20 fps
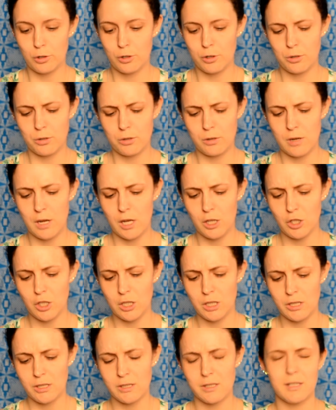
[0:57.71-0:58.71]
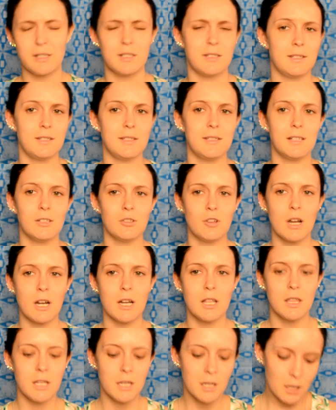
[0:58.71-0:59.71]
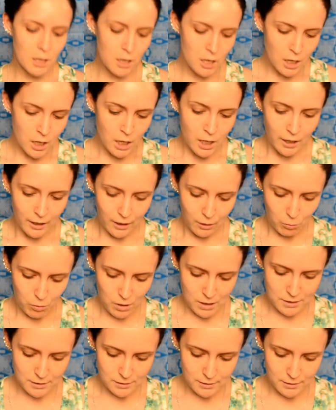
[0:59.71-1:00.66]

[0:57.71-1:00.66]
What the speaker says: 266 rand, I think it was,